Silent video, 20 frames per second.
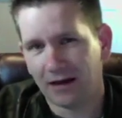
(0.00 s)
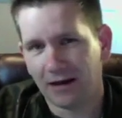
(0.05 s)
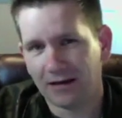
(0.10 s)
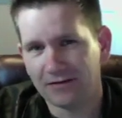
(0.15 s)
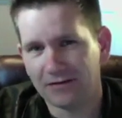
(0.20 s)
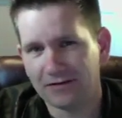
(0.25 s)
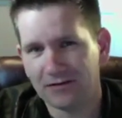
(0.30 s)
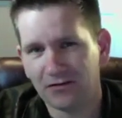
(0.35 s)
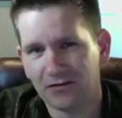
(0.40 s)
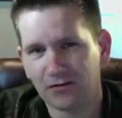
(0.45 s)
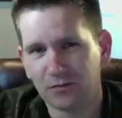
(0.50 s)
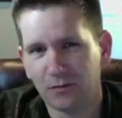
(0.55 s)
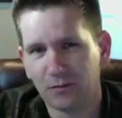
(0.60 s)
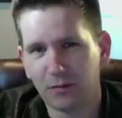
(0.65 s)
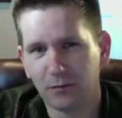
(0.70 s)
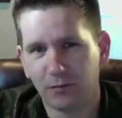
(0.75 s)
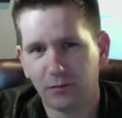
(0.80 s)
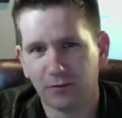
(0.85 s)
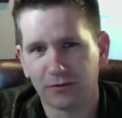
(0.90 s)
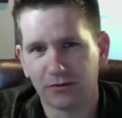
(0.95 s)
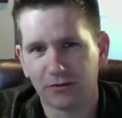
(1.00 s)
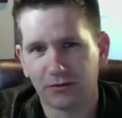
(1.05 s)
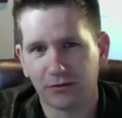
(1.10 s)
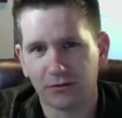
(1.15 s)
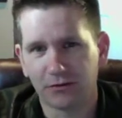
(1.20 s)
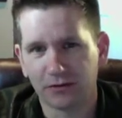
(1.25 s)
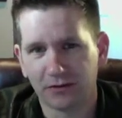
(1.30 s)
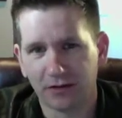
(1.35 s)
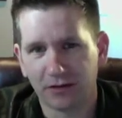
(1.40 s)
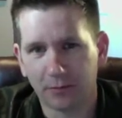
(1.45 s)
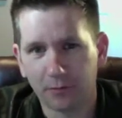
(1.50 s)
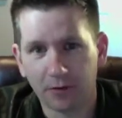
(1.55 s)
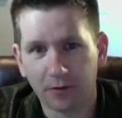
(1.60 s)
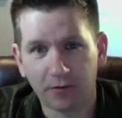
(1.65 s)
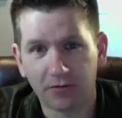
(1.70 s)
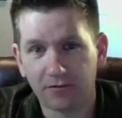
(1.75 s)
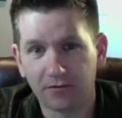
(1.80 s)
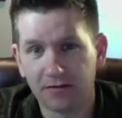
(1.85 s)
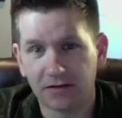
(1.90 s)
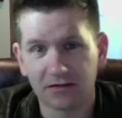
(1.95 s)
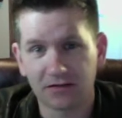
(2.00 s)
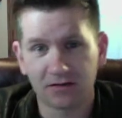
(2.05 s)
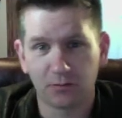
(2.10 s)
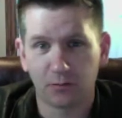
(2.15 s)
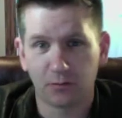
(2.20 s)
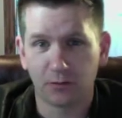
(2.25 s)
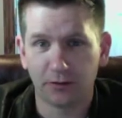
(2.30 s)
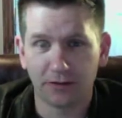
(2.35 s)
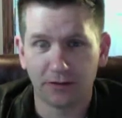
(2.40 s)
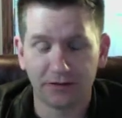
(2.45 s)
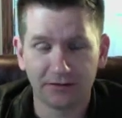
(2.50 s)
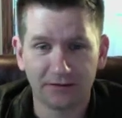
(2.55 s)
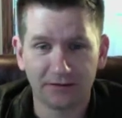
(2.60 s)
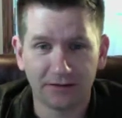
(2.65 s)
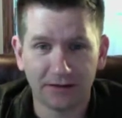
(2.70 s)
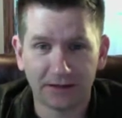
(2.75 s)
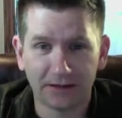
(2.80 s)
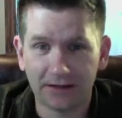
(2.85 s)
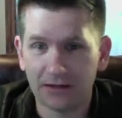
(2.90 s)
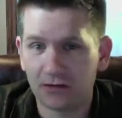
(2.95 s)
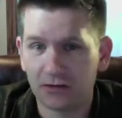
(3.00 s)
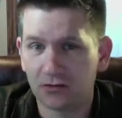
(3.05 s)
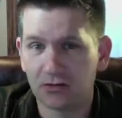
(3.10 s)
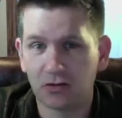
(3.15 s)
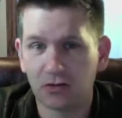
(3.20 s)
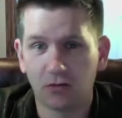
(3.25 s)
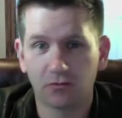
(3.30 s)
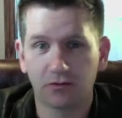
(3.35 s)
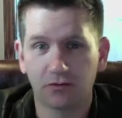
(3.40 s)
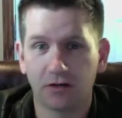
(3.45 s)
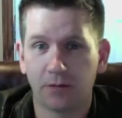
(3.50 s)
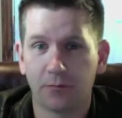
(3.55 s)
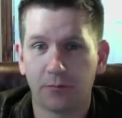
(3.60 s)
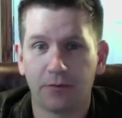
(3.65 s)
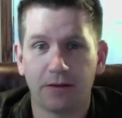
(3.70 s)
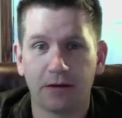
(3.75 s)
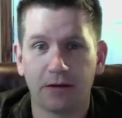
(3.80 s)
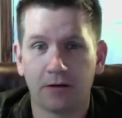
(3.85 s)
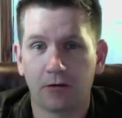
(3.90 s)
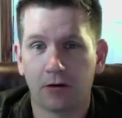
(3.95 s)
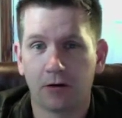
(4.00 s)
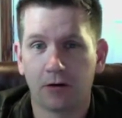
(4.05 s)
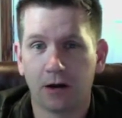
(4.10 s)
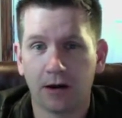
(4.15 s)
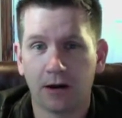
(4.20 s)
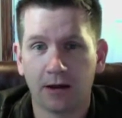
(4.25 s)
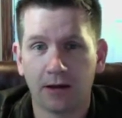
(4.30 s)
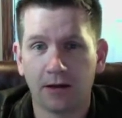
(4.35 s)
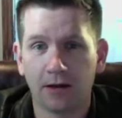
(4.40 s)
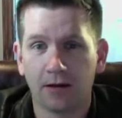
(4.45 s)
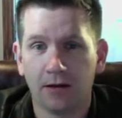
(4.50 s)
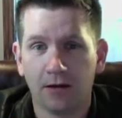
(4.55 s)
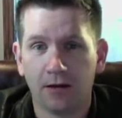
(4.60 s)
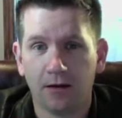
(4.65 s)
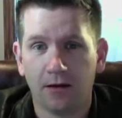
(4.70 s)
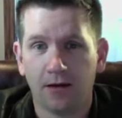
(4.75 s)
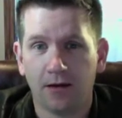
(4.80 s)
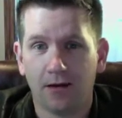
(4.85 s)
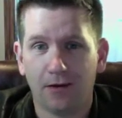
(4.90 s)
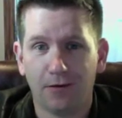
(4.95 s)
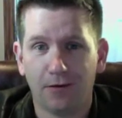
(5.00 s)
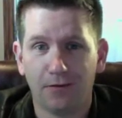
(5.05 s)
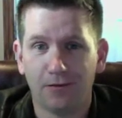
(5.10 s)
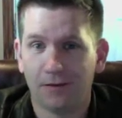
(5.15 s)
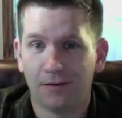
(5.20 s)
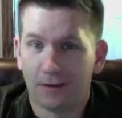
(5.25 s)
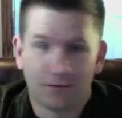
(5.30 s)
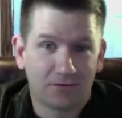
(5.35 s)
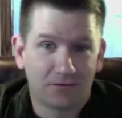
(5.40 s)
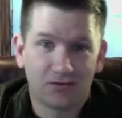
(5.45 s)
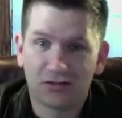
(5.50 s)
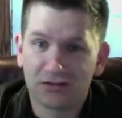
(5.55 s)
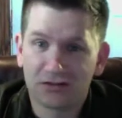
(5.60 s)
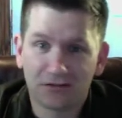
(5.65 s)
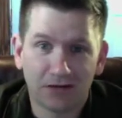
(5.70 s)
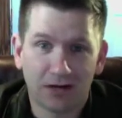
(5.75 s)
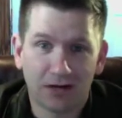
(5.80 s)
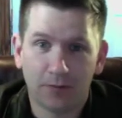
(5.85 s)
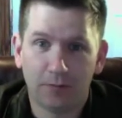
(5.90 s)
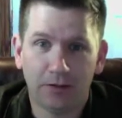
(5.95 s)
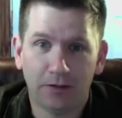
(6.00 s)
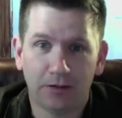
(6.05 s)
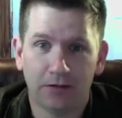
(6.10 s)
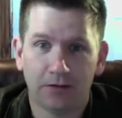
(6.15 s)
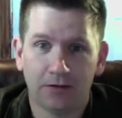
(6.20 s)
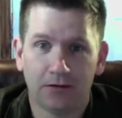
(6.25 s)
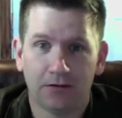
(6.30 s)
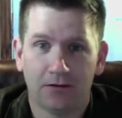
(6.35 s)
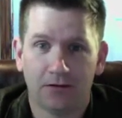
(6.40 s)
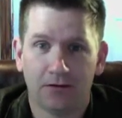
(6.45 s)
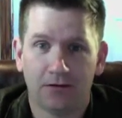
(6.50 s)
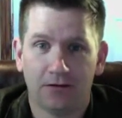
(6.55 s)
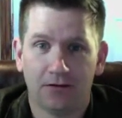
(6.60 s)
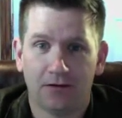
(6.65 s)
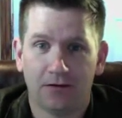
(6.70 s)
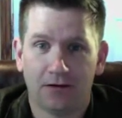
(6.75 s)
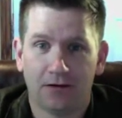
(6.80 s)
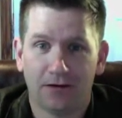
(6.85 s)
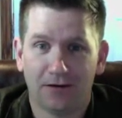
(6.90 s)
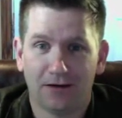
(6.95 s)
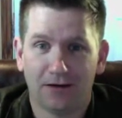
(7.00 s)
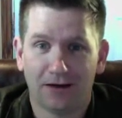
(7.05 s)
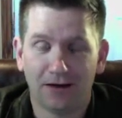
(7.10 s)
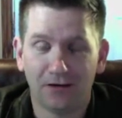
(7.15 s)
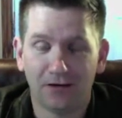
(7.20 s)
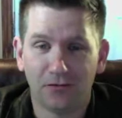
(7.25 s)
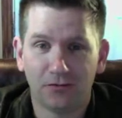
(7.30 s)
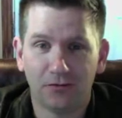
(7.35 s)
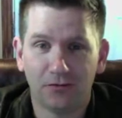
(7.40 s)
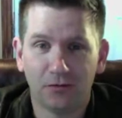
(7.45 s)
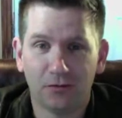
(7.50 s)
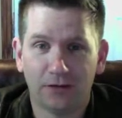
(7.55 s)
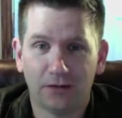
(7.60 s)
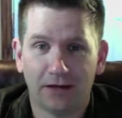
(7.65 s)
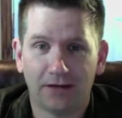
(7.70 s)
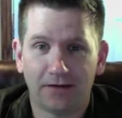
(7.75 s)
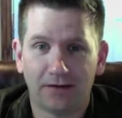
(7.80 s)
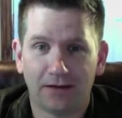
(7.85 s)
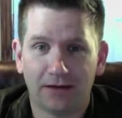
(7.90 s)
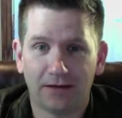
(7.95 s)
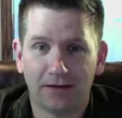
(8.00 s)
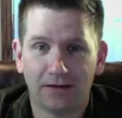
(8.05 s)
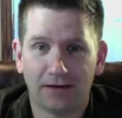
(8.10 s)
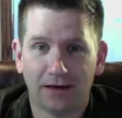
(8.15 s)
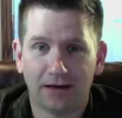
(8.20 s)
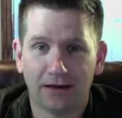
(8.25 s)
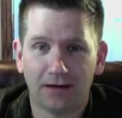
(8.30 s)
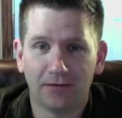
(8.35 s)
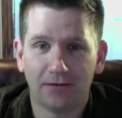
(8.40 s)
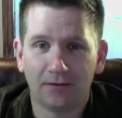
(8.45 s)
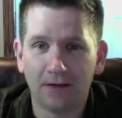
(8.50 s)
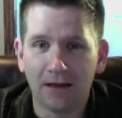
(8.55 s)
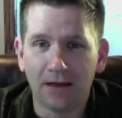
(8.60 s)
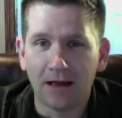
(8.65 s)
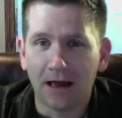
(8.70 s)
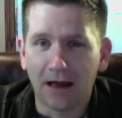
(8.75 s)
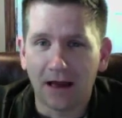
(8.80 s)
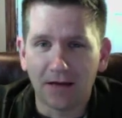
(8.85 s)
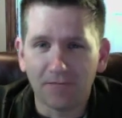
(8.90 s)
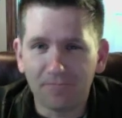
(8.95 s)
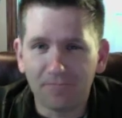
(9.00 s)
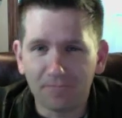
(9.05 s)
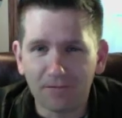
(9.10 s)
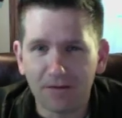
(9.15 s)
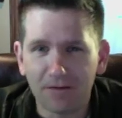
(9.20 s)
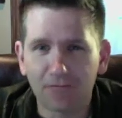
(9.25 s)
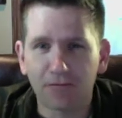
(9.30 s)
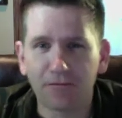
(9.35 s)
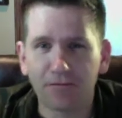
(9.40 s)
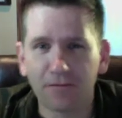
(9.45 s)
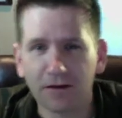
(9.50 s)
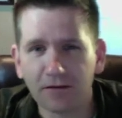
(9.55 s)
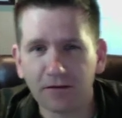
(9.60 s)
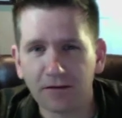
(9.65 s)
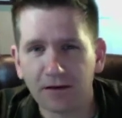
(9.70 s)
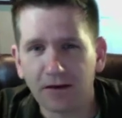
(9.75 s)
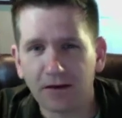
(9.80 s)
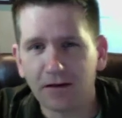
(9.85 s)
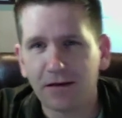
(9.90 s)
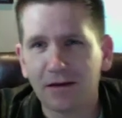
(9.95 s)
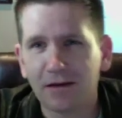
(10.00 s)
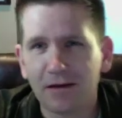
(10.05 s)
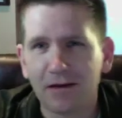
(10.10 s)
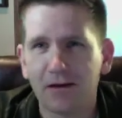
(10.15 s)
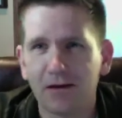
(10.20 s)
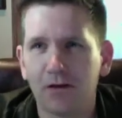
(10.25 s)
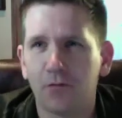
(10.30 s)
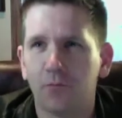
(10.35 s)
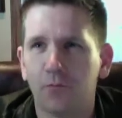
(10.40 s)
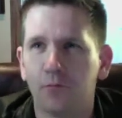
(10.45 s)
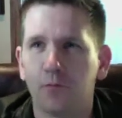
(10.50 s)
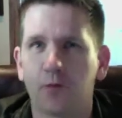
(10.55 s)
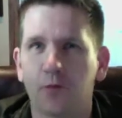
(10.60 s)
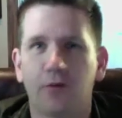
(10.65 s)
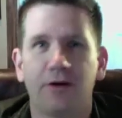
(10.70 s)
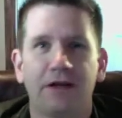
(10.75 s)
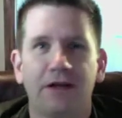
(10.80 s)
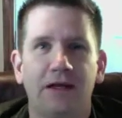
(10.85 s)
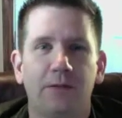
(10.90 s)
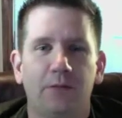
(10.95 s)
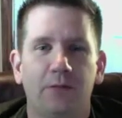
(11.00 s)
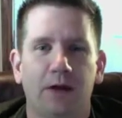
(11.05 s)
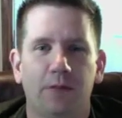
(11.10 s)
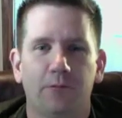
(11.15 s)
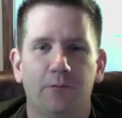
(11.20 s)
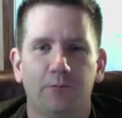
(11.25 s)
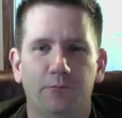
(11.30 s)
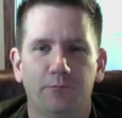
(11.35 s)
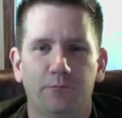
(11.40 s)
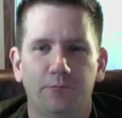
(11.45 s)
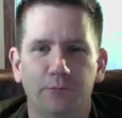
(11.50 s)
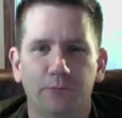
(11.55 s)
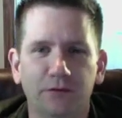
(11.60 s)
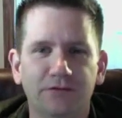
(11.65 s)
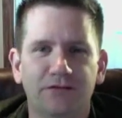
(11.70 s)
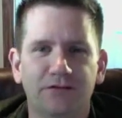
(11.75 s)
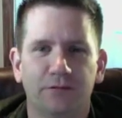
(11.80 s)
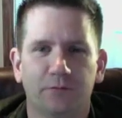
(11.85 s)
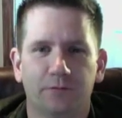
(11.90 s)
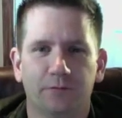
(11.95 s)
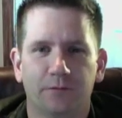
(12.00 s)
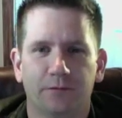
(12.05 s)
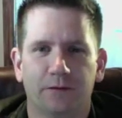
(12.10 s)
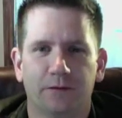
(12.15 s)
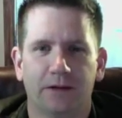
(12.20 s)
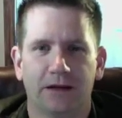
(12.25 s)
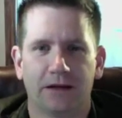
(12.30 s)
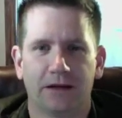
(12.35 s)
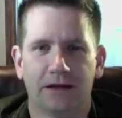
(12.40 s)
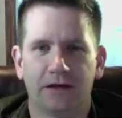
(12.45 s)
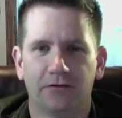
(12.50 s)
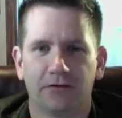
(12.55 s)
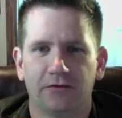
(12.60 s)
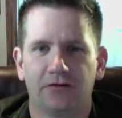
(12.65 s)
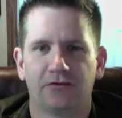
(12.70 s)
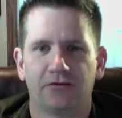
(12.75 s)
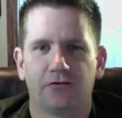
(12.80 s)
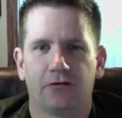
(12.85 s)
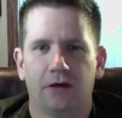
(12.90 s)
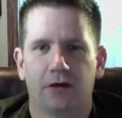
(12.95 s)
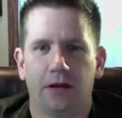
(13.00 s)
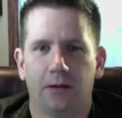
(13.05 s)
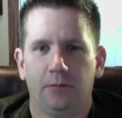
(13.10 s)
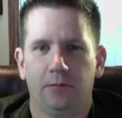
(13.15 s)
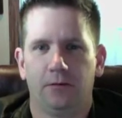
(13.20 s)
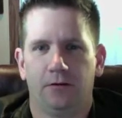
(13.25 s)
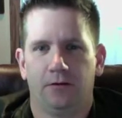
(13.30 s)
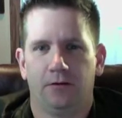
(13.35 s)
see those people in church, and they bear their testimonies, and they get all choked up, and they cry, and that's just not me. I don't do that. I've never felt that burning in my bosom that I hear described,